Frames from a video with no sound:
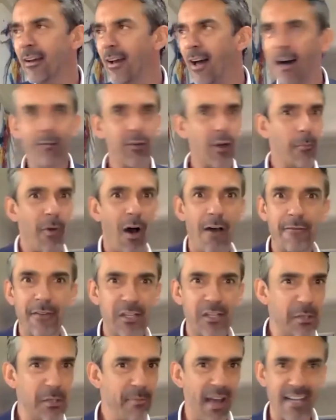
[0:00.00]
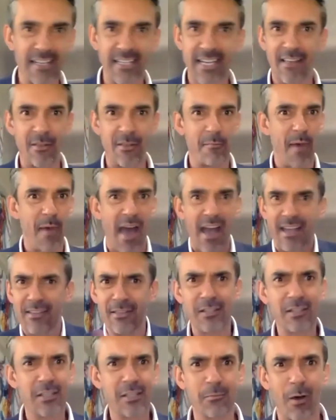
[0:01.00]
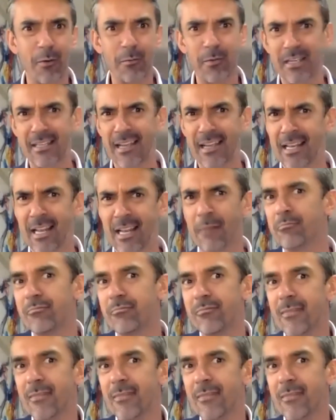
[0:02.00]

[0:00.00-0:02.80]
I've got my veggie patch out the back, and this is what we end up